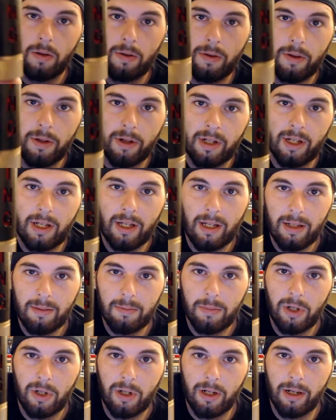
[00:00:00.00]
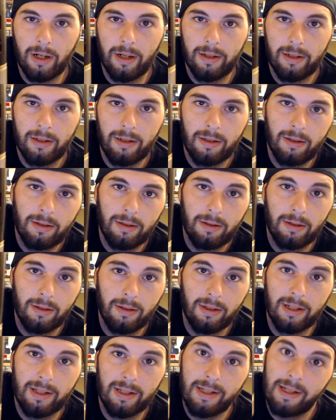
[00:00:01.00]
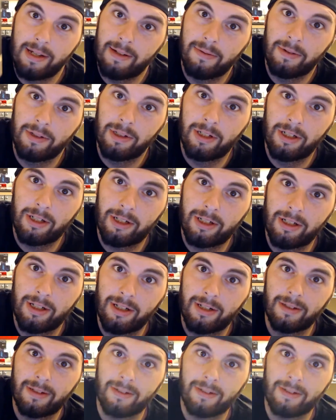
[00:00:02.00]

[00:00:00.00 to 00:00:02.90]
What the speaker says: The King mod. Let's have a look.